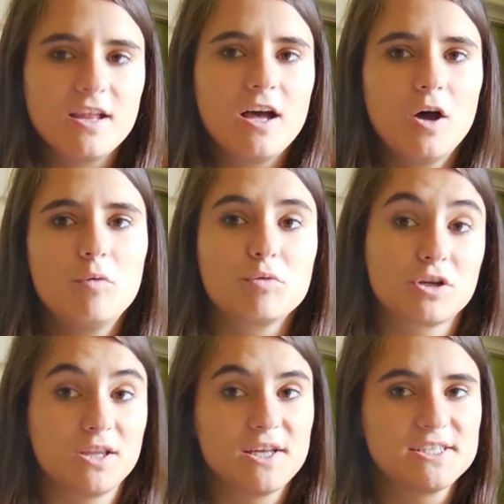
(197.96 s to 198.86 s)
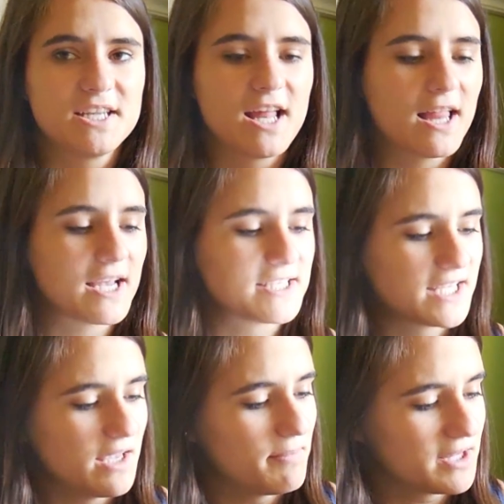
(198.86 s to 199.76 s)
a homework list that I like to
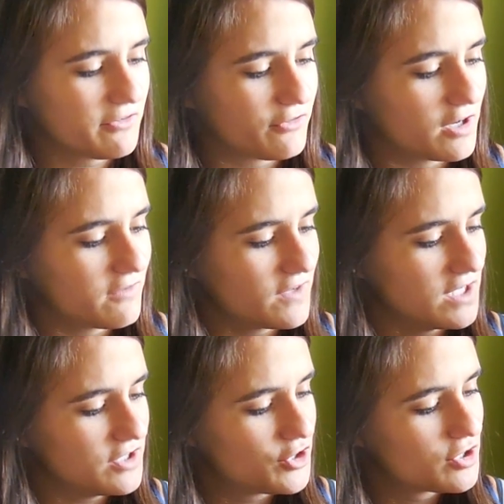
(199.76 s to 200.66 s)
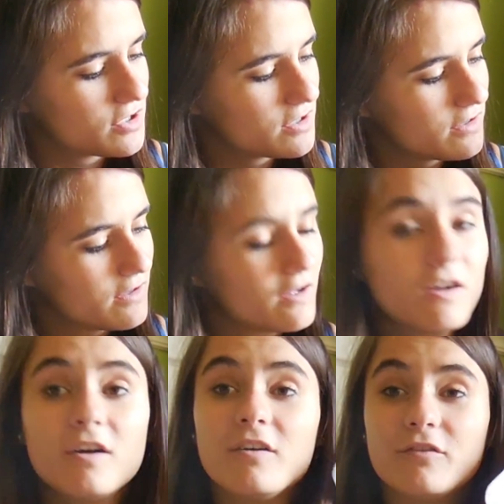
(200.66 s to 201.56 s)
keep at the front of each
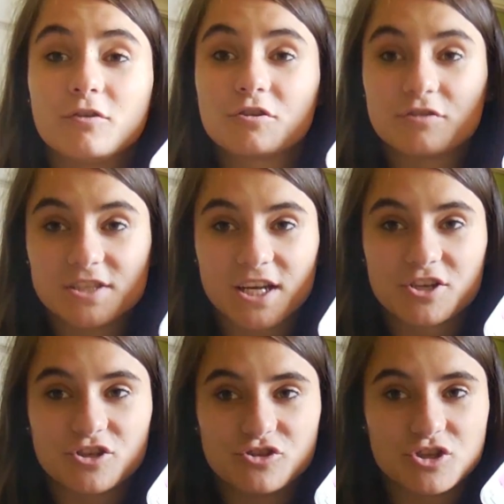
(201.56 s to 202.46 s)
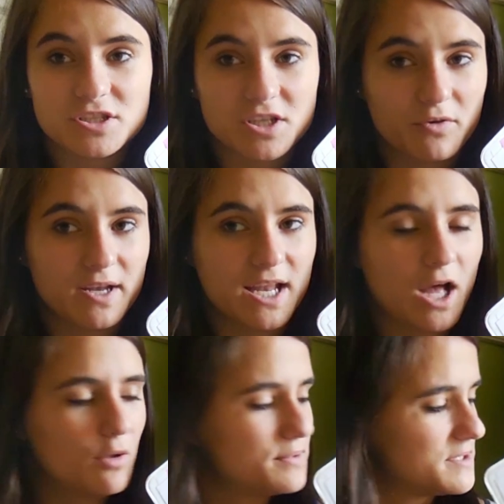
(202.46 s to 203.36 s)
folder section just so it
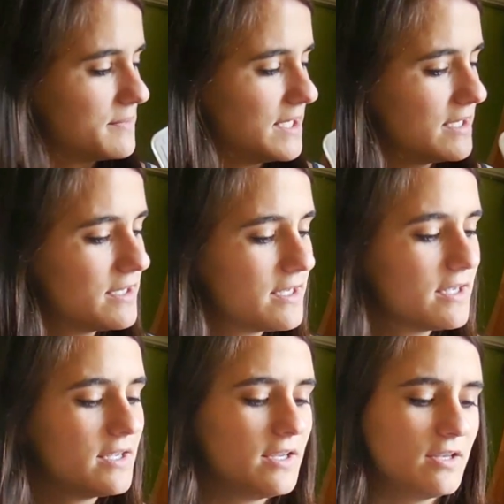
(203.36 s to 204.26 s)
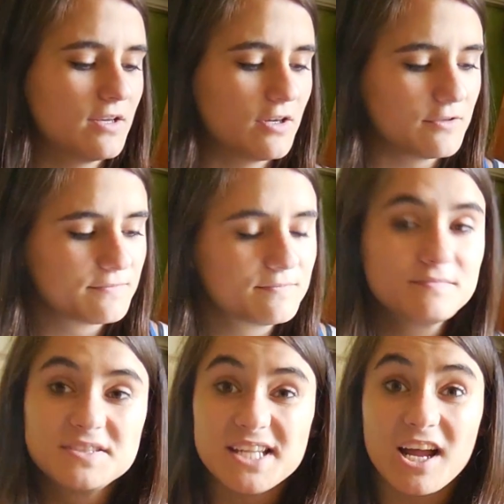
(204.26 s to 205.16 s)
helps me,
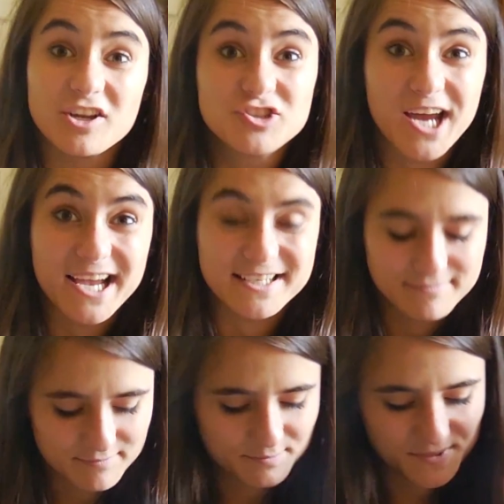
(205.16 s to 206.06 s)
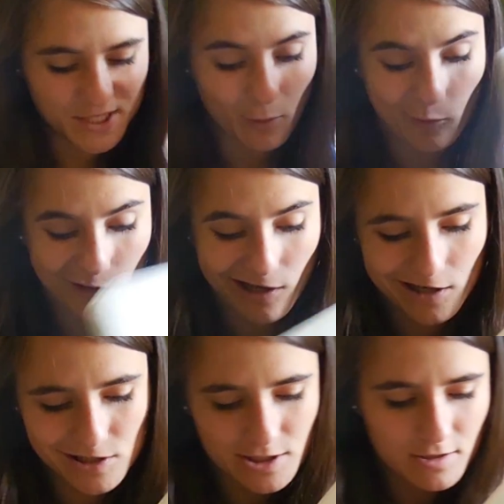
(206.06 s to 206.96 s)
stay on track and stay
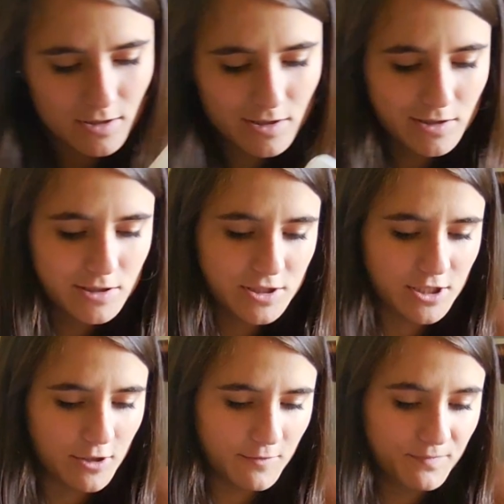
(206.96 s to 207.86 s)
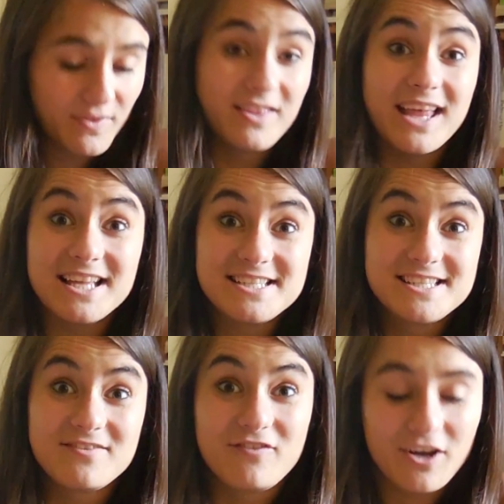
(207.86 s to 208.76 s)
organized. So
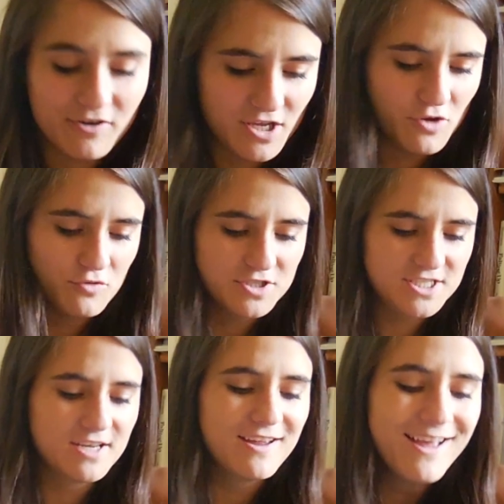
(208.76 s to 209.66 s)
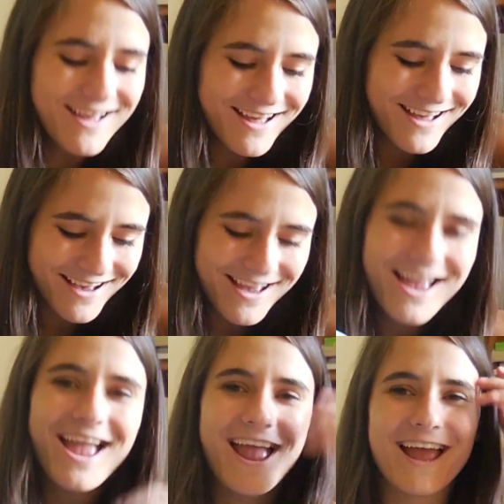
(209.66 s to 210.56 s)
that's very used
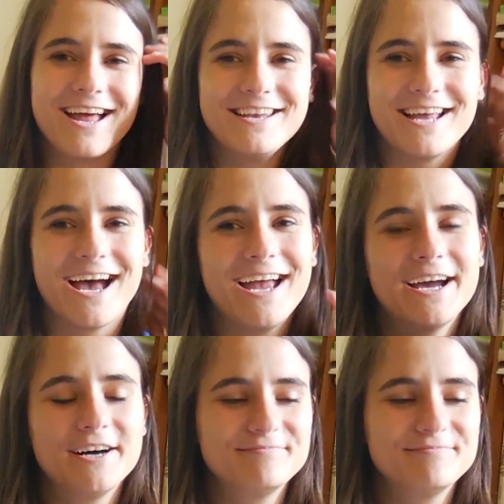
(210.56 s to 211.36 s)
and I